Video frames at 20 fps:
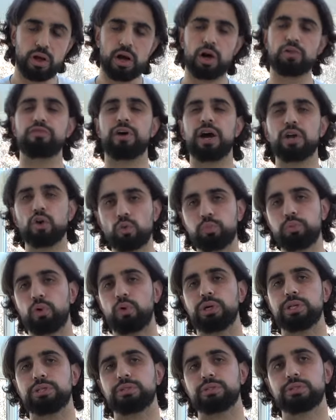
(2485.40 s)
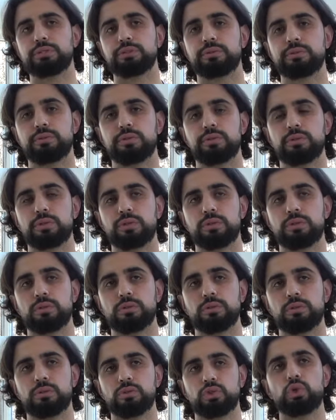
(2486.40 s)
A final point
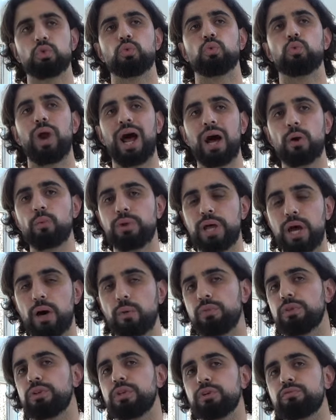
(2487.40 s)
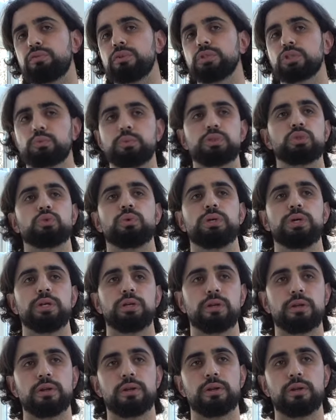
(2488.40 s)
to round out the difference between
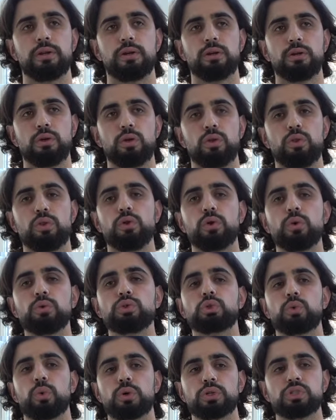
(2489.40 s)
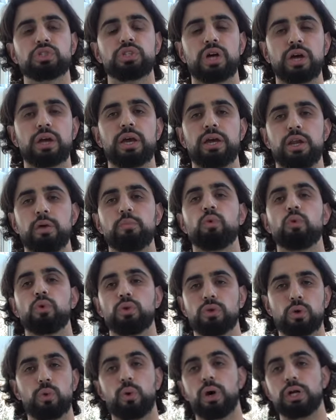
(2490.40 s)
those who are stuck in a
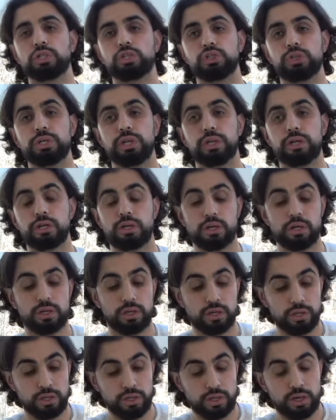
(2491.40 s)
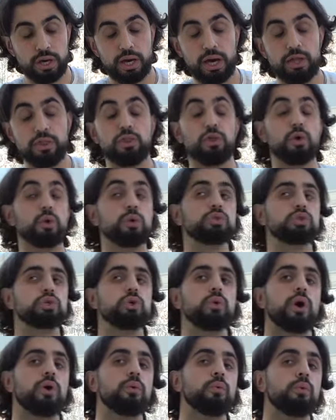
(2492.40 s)
moral quandary and those
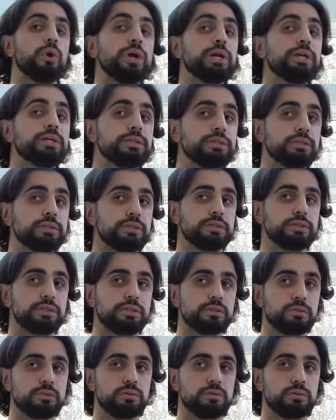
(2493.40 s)
who are raised